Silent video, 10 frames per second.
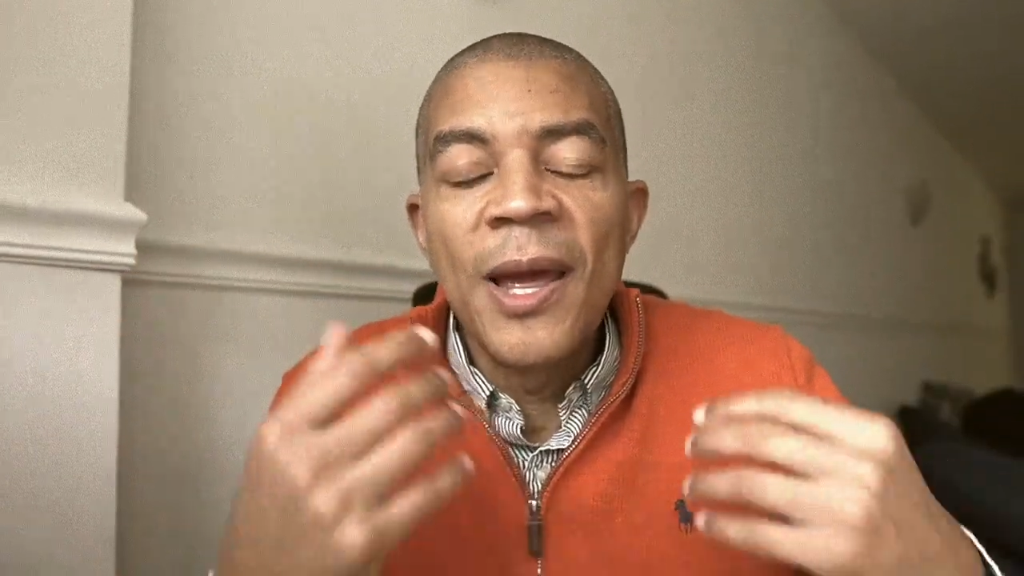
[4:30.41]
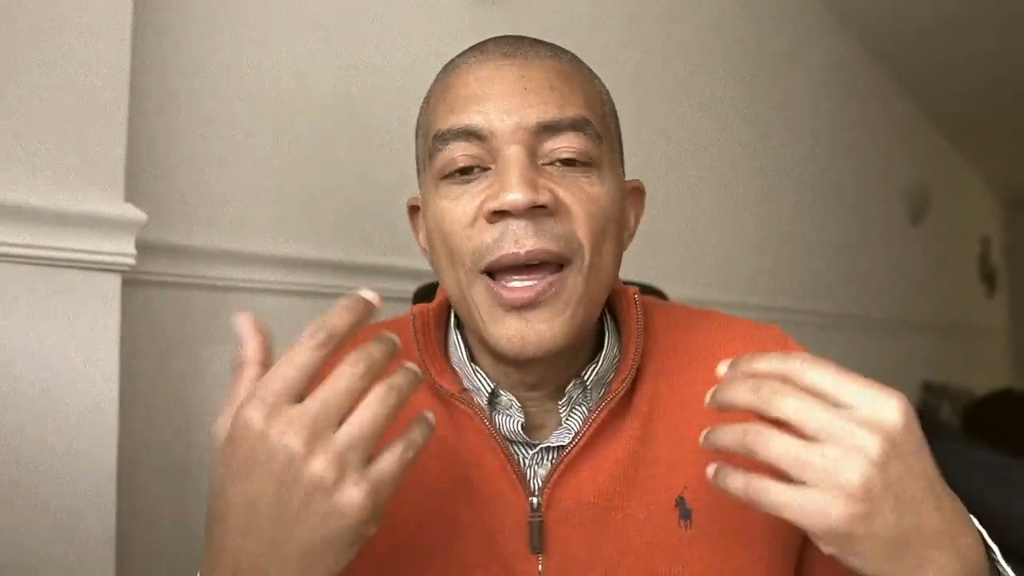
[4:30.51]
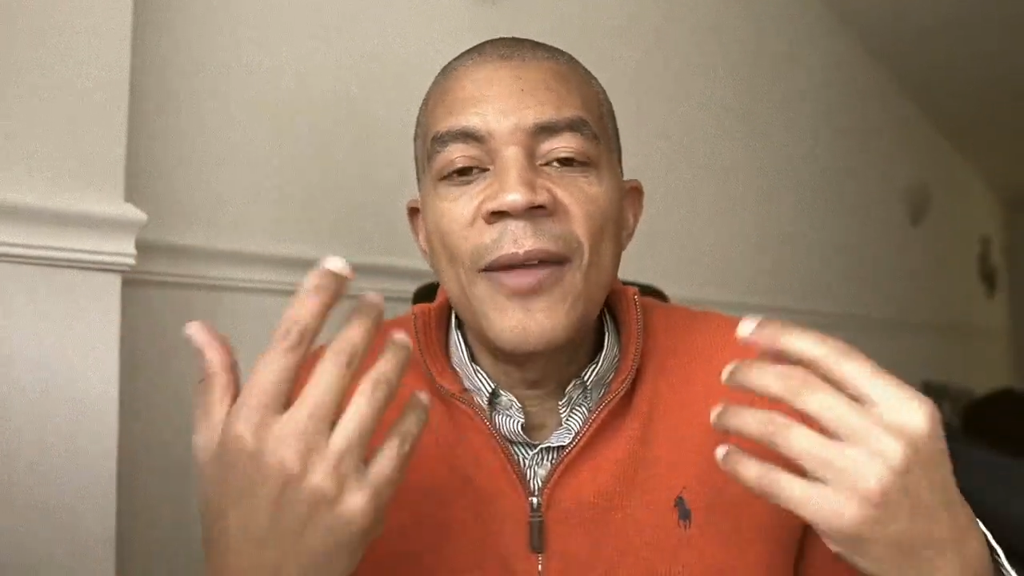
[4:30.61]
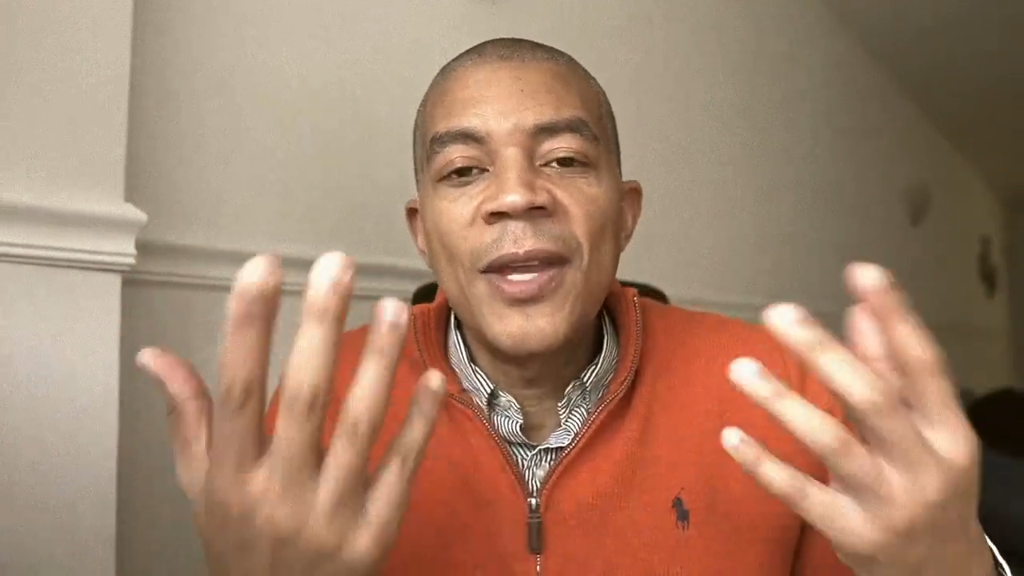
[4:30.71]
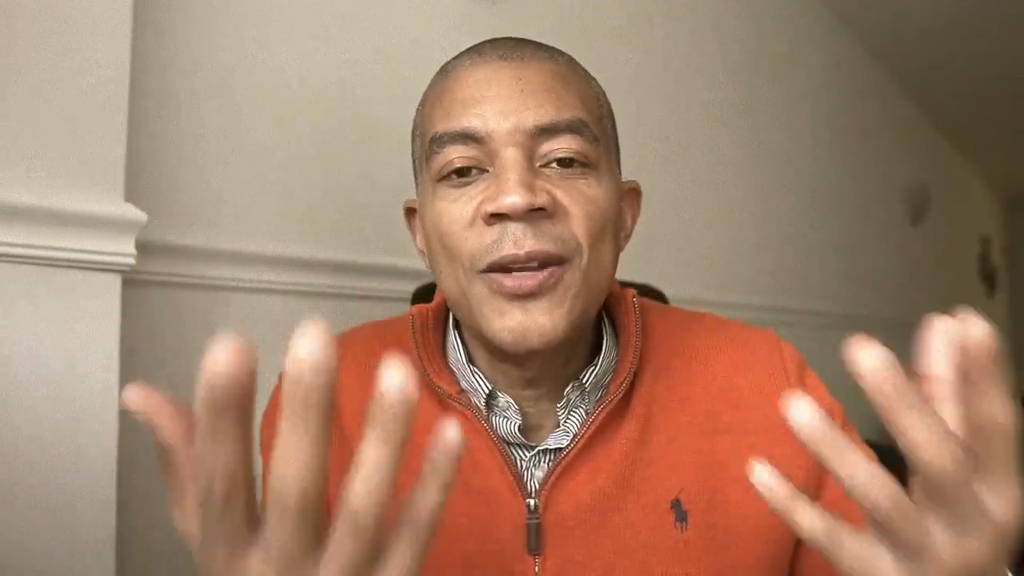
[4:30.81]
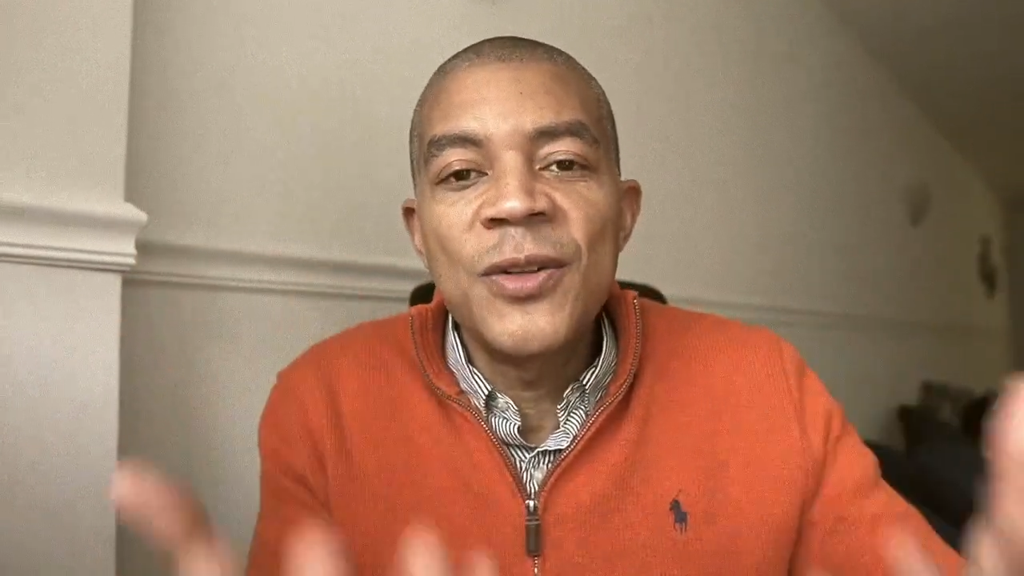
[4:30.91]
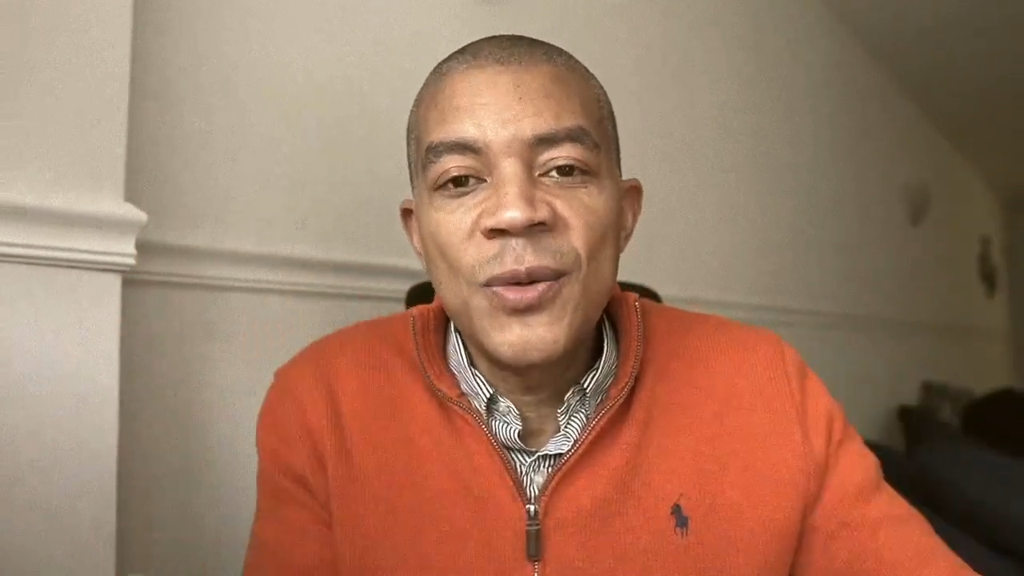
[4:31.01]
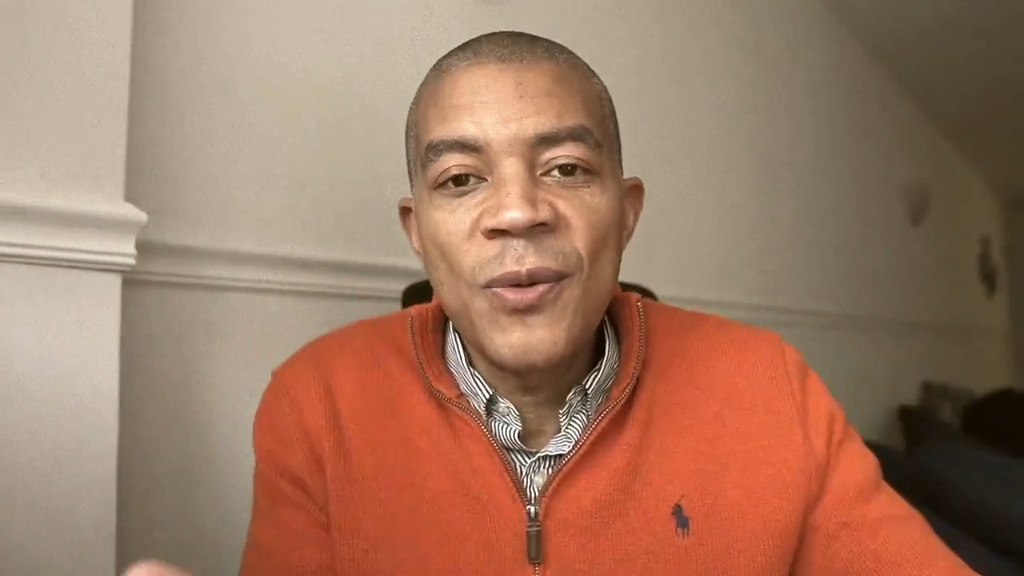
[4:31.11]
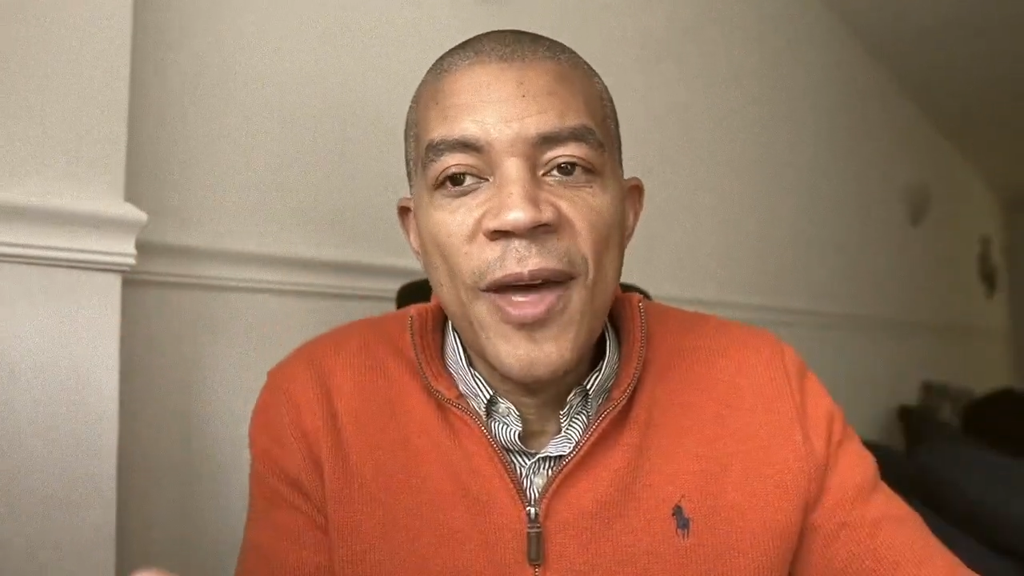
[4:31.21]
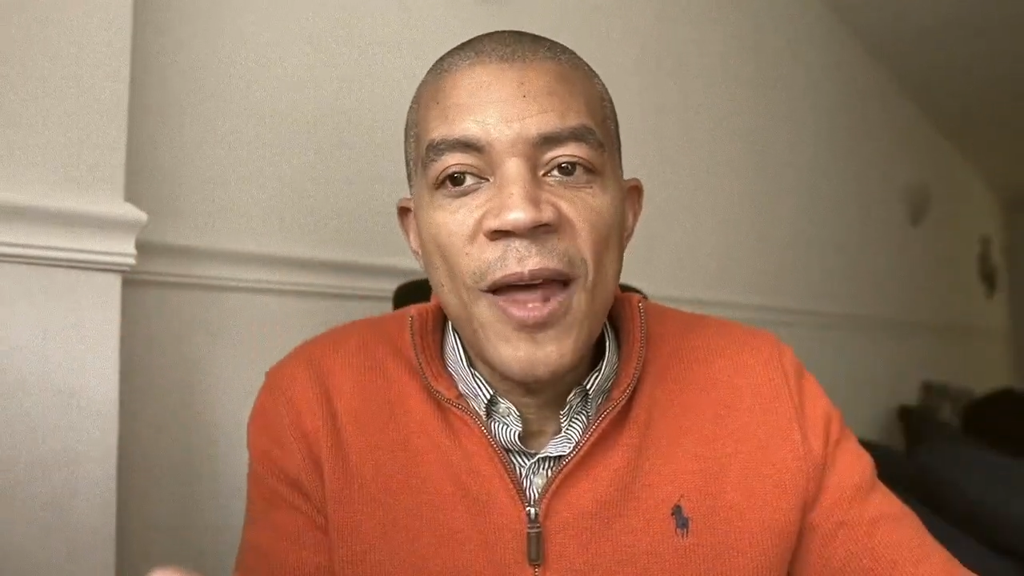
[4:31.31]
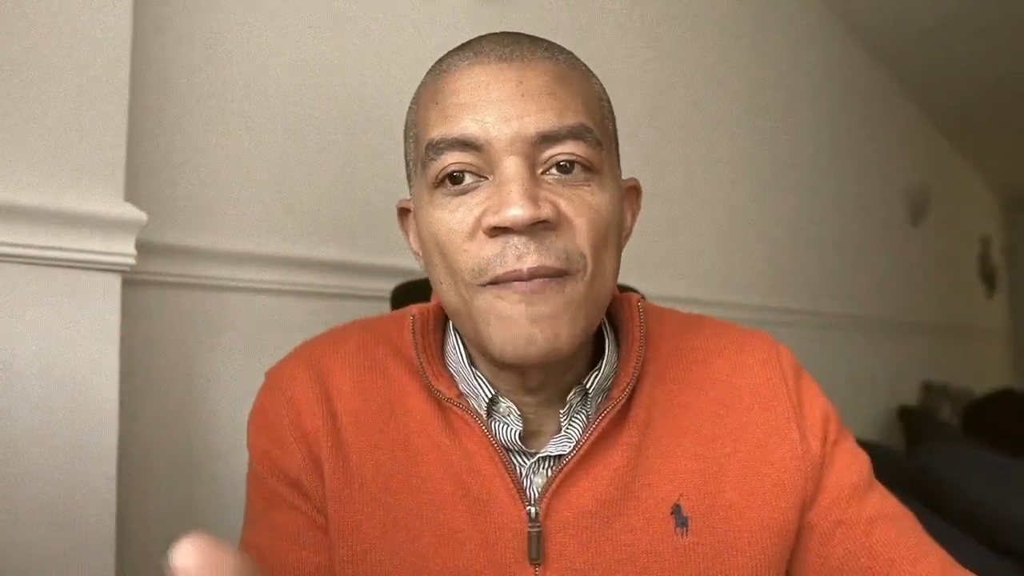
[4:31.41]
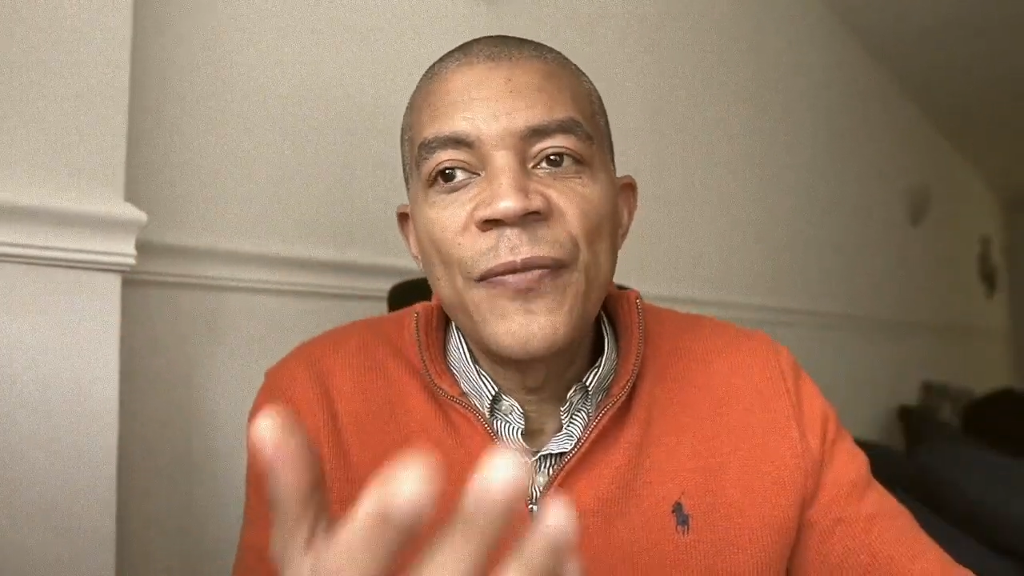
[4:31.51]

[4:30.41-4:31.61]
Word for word: and then do that.